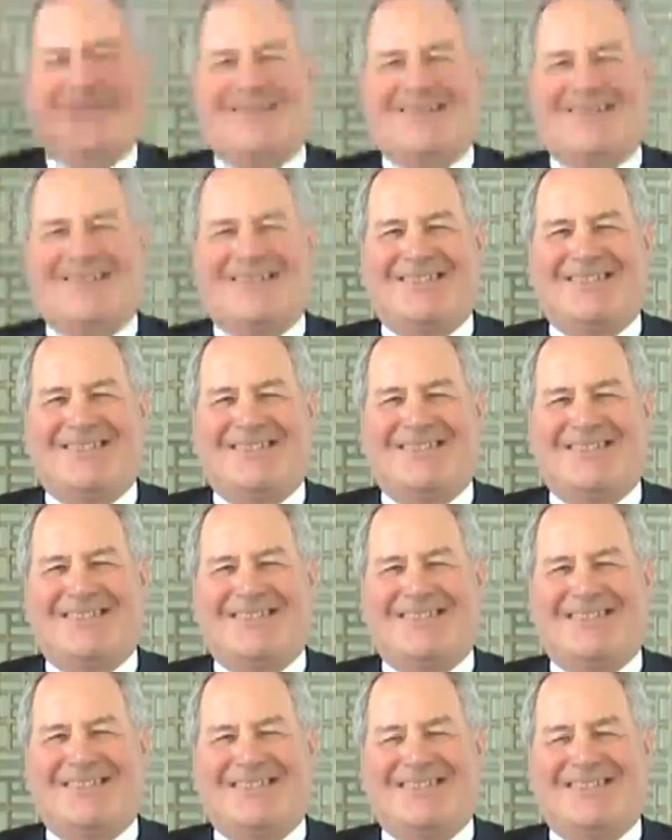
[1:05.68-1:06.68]

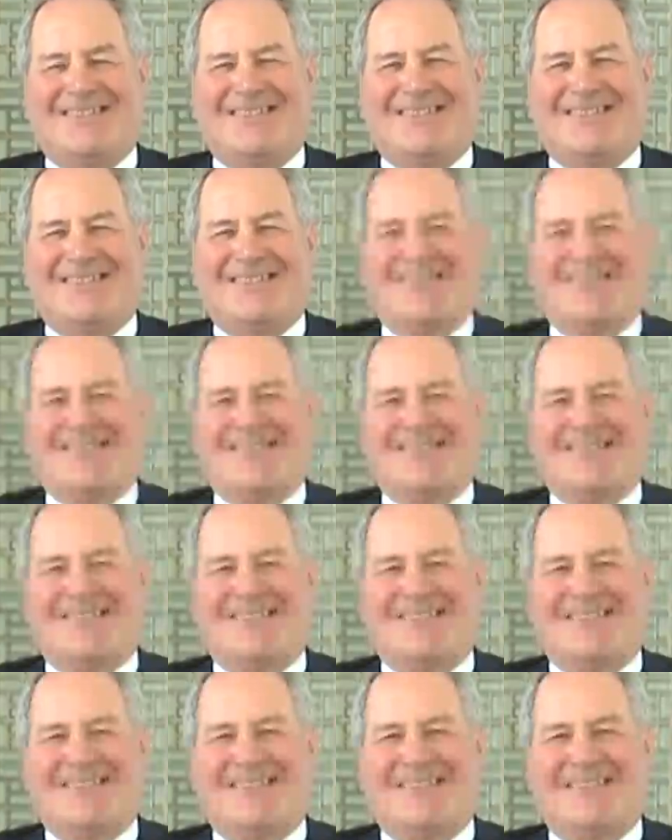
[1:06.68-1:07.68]

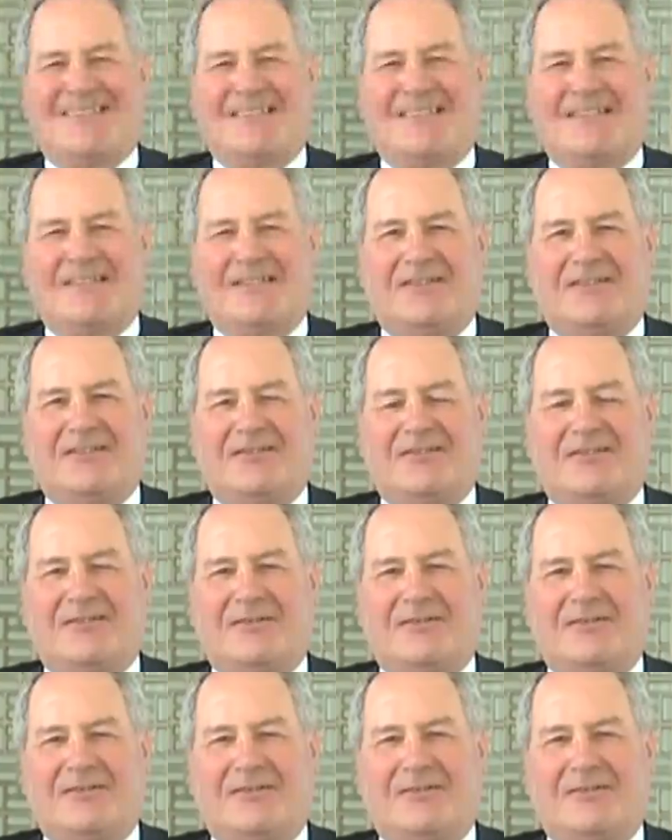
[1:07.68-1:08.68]

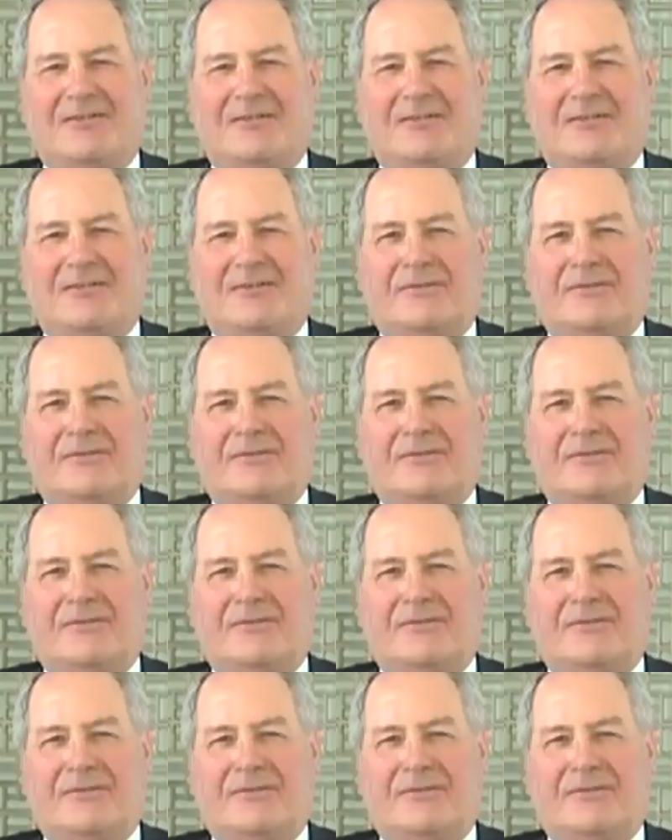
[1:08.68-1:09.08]
No words are spoken by the person on screen.